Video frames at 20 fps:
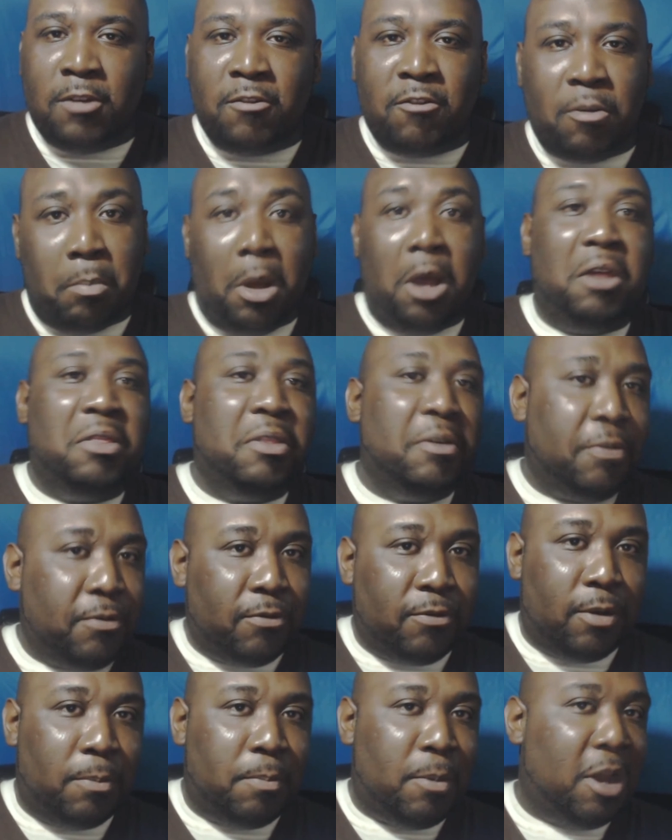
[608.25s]
from other
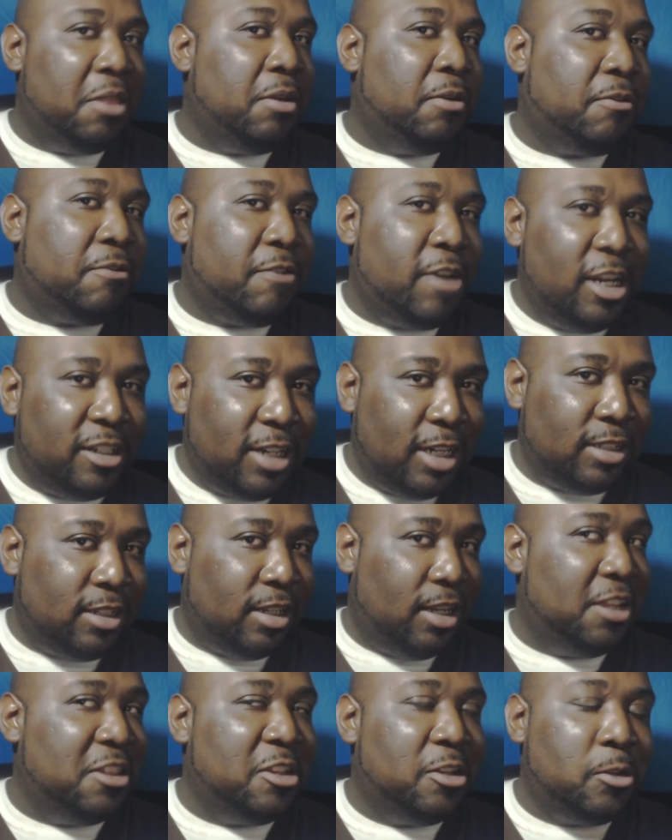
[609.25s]
franchises
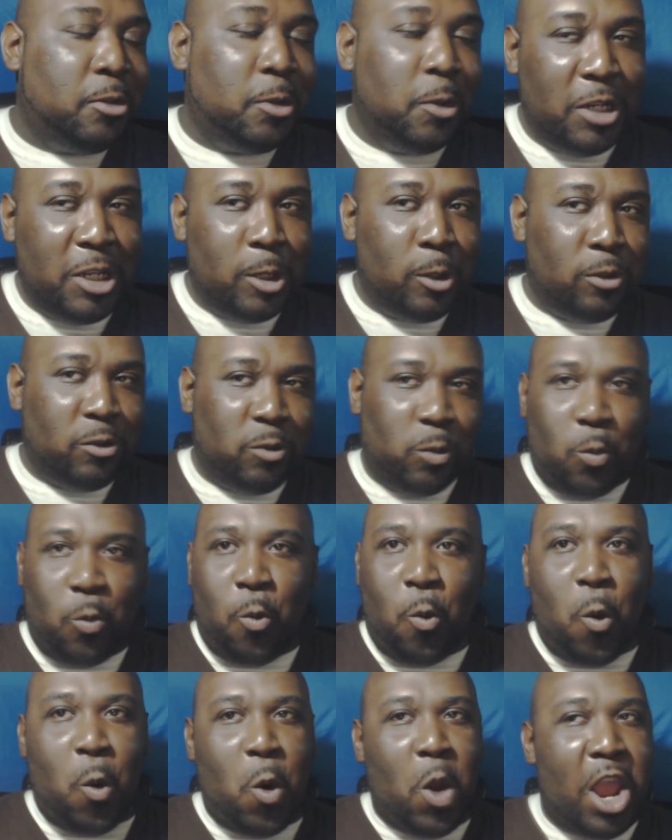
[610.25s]
and other studios
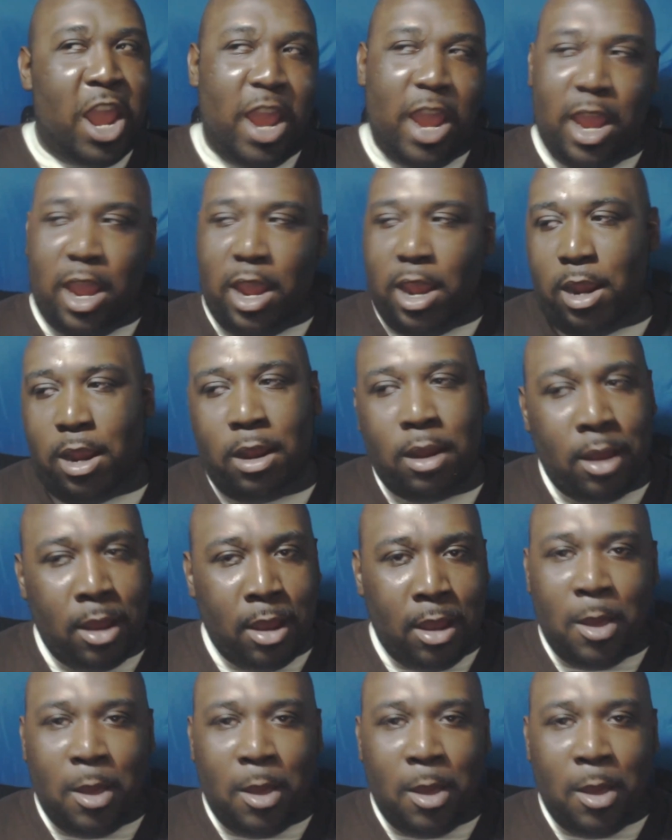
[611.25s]
way